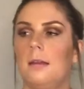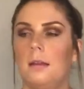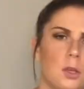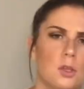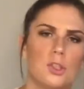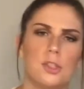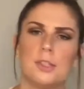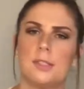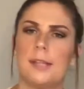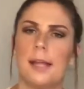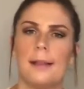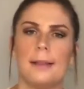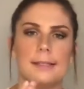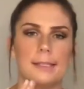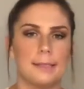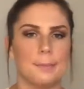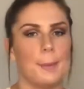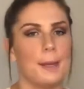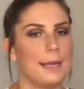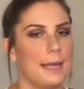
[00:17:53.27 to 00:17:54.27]
just tell
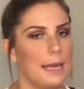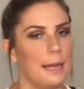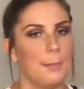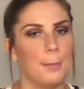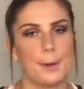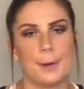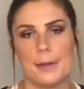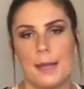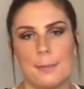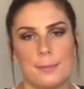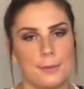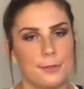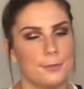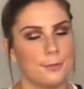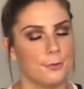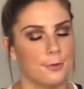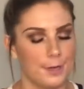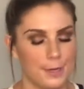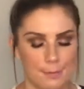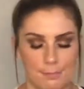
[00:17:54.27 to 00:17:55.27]
it to my camera type of
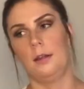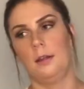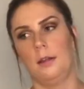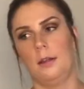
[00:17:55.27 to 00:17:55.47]
story.